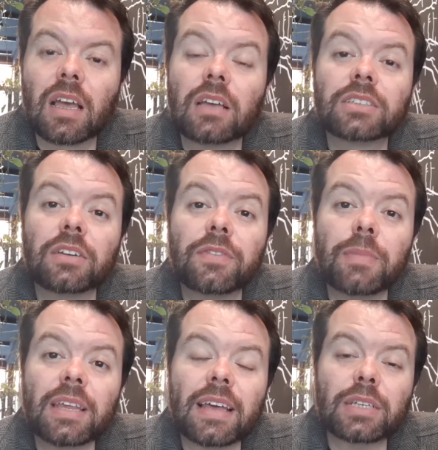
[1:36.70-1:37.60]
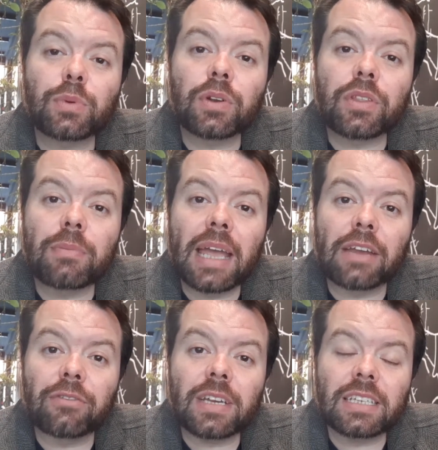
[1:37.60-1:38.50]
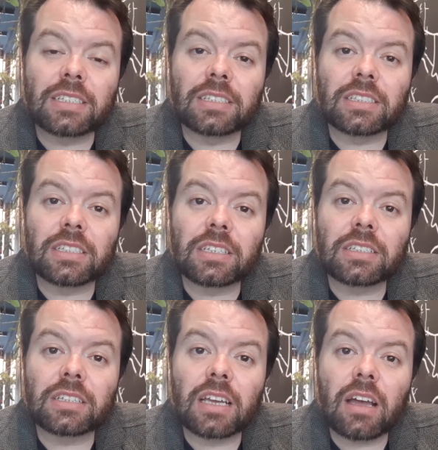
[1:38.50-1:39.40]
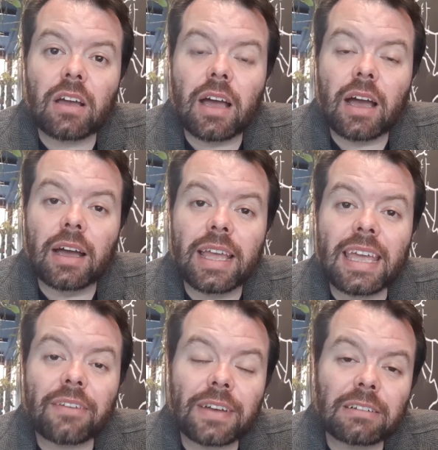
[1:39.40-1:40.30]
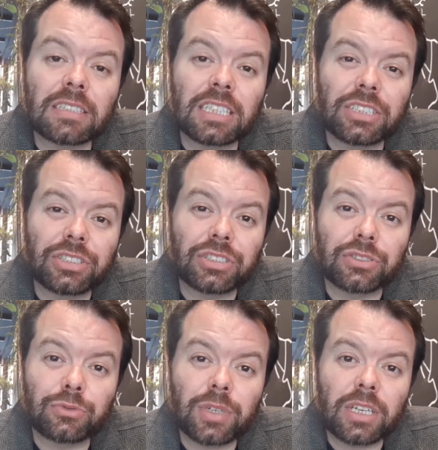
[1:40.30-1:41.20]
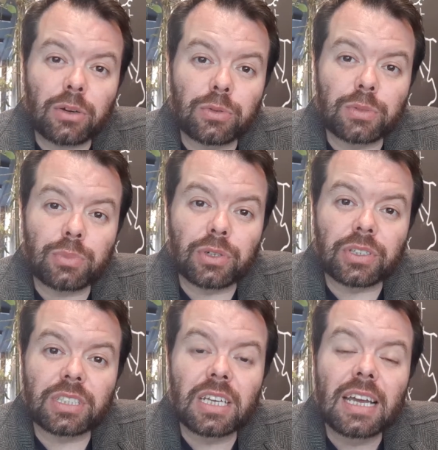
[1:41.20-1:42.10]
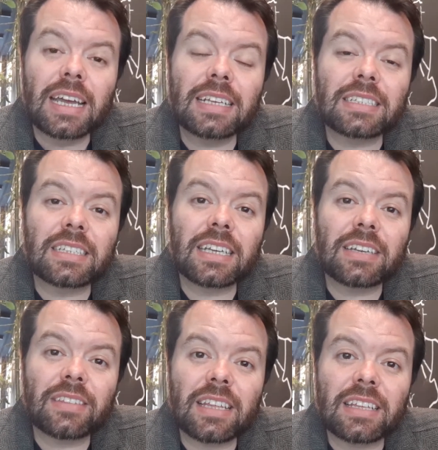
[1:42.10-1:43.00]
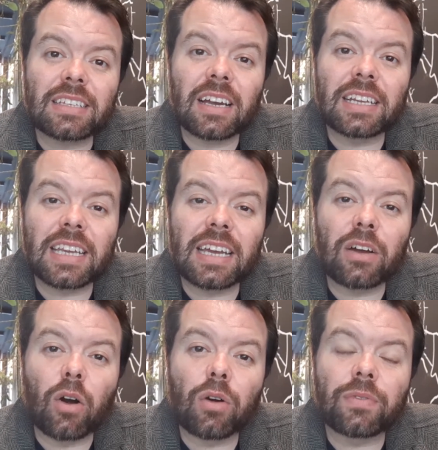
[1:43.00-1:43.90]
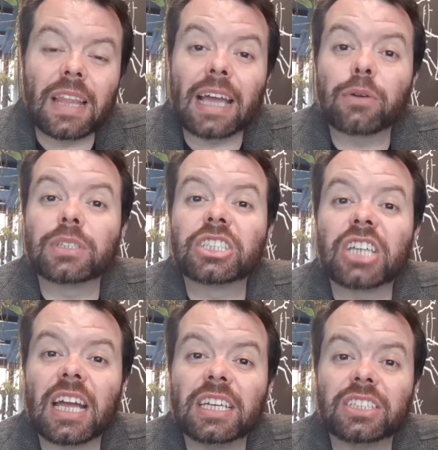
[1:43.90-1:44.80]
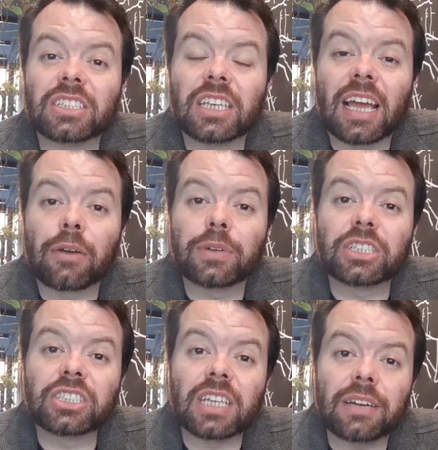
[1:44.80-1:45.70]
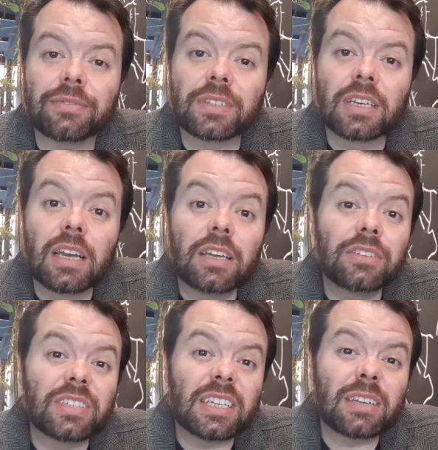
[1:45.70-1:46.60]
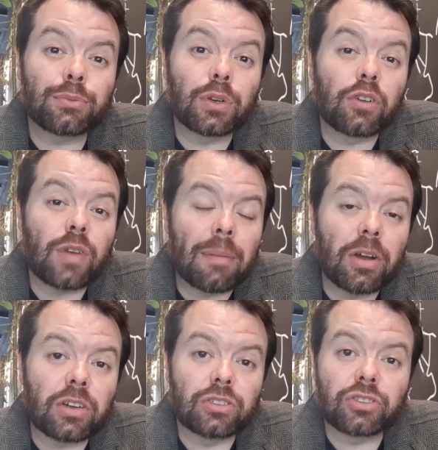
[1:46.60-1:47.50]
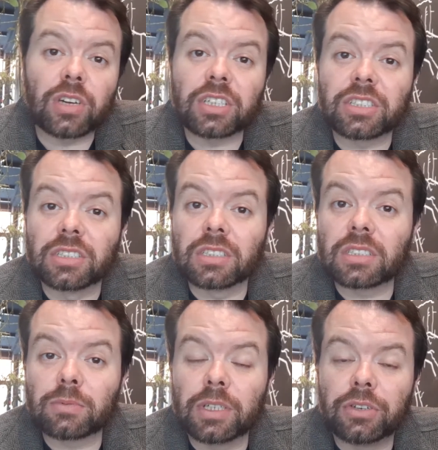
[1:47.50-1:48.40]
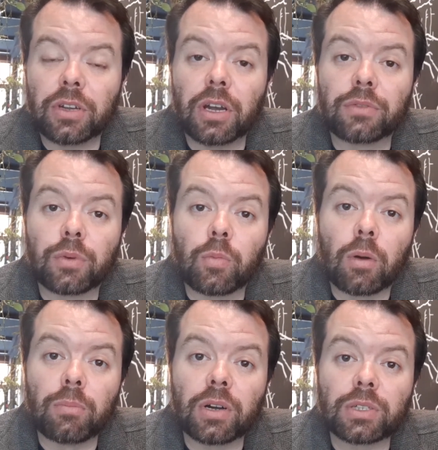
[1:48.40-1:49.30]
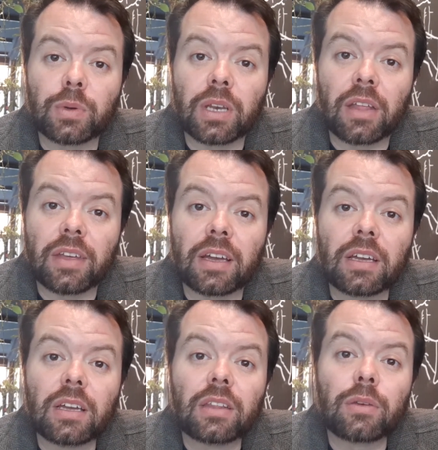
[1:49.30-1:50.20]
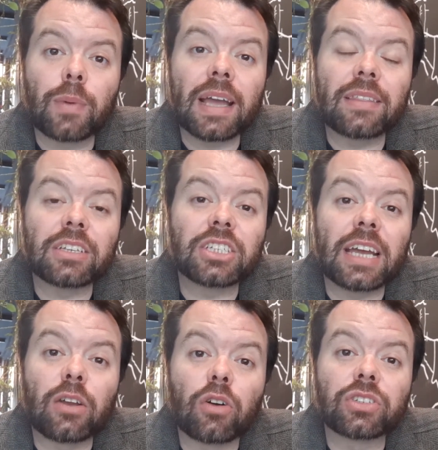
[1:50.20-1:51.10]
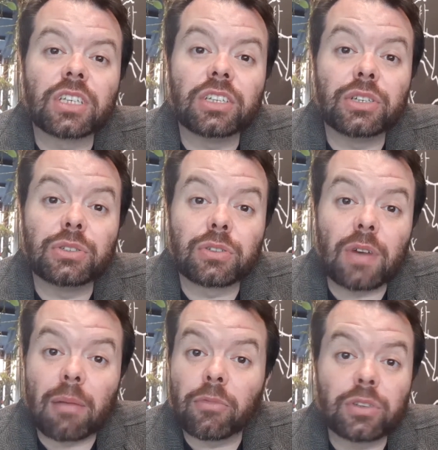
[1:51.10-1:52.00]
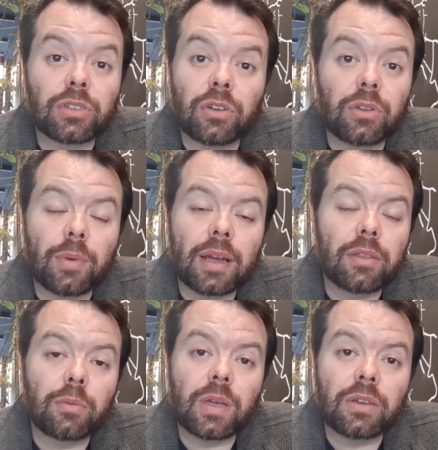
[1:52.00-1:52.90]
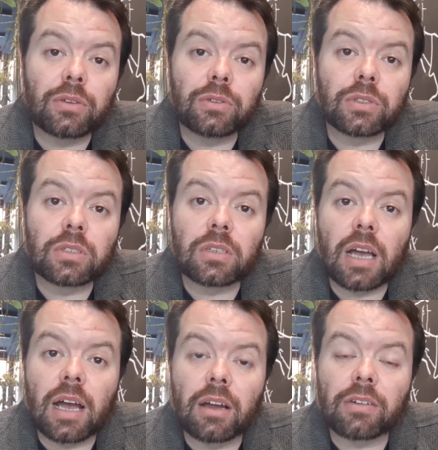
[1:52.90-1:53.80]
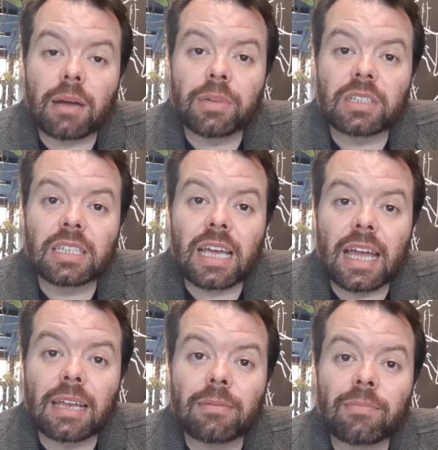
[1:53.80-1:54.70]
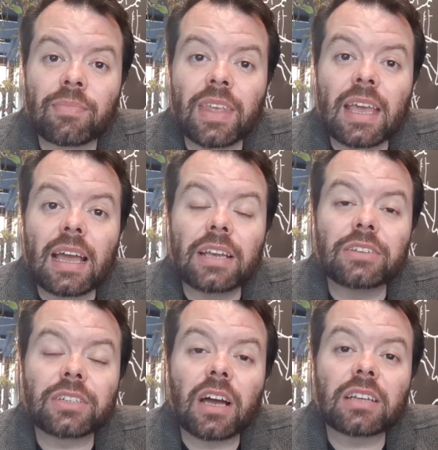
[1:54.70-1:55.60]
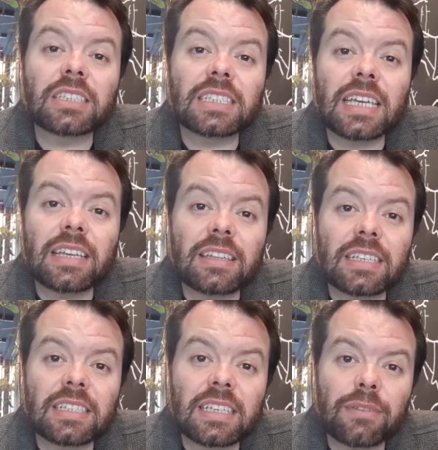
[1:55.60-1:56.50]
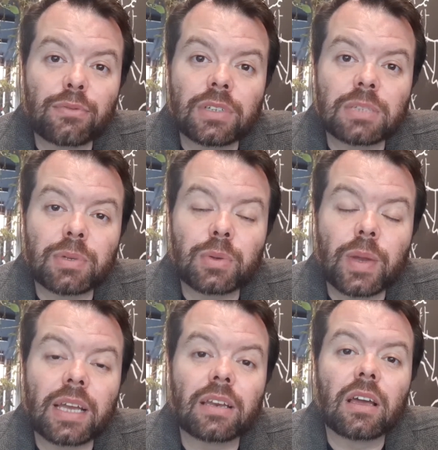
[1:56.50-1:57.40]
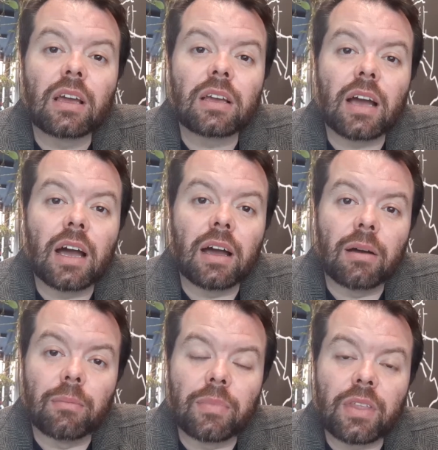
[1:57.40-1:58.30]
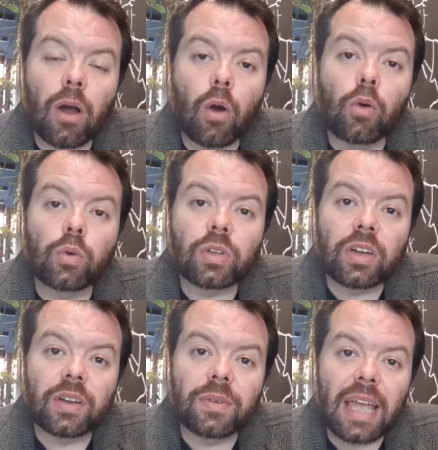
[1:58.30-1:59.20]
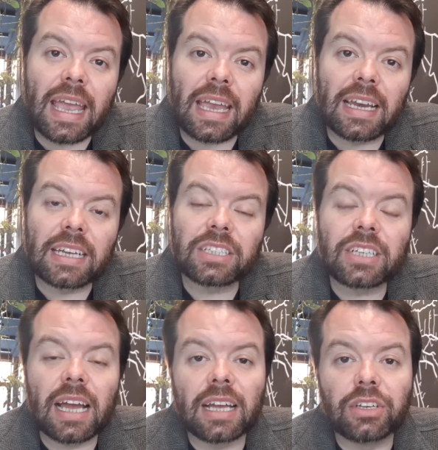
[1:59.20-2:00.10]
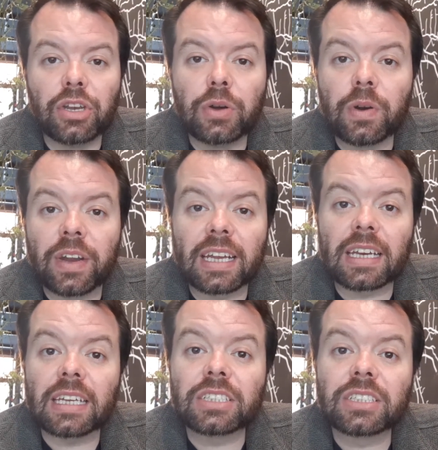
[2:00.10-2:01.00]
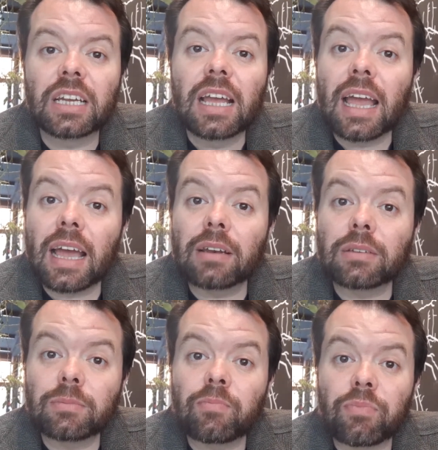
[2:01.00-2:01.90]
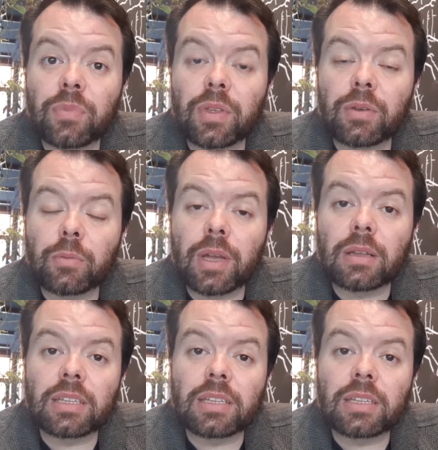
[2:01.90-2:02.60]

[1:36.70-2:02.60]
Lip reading: So for me, that's one of the main reasons that EFL teachers should read older books. It's to get this idea of language change and language shift. You see different grammar constructions when you go from one book to another. The way that Jane Austen used grammar is not the way that we use grammar today. And you start to see this difference between the older English and newer English, and we can